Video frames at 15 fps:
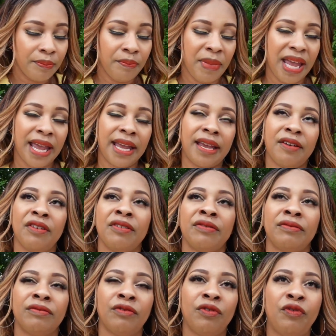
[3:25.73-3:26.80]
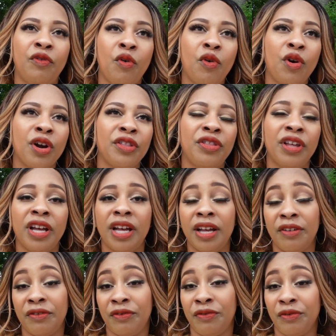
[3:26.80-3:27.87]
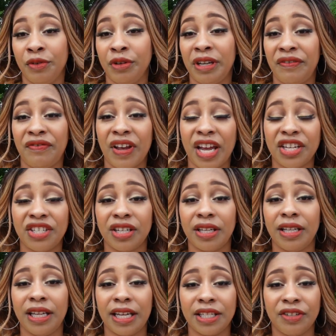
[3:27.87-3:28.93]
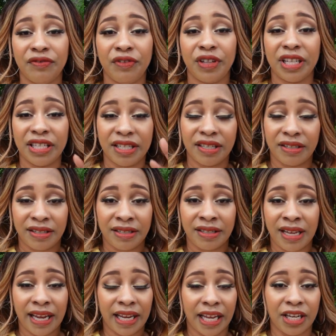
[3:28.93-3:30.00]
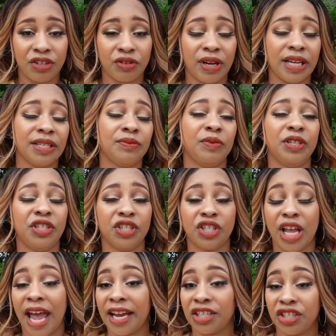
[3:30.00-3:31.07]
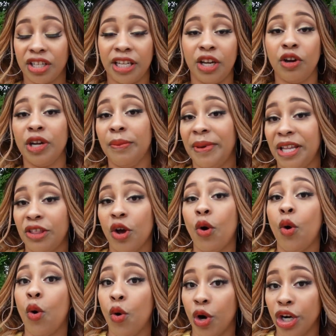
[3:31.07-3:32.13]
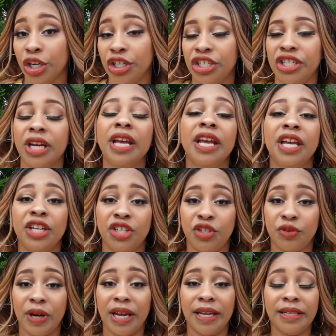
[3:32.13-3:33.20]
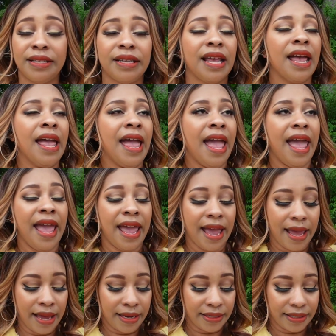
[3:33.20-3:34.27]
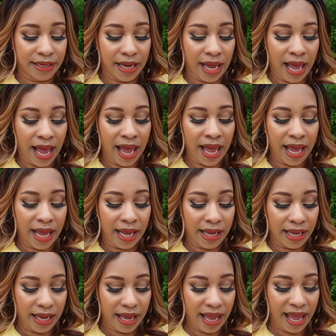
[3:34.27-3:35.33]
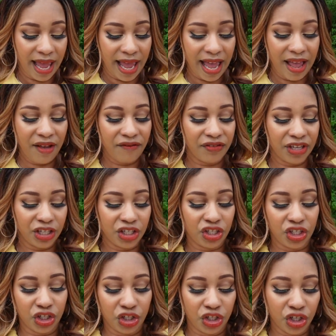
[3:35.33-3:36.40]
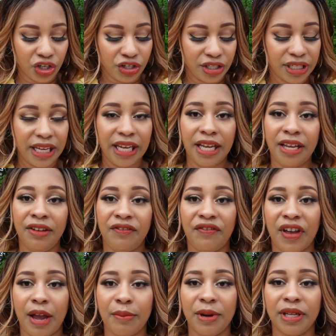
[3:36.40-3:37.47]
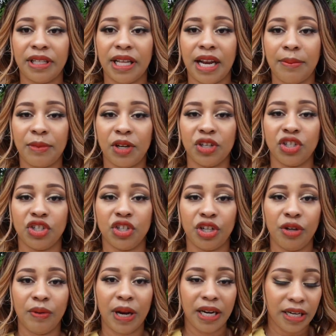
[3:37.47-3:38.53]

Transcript: make for the Fruity Fashion Collection for this second dress, which is actually going to be the orange dress. And I have this jersey fabric that I'm going to show you right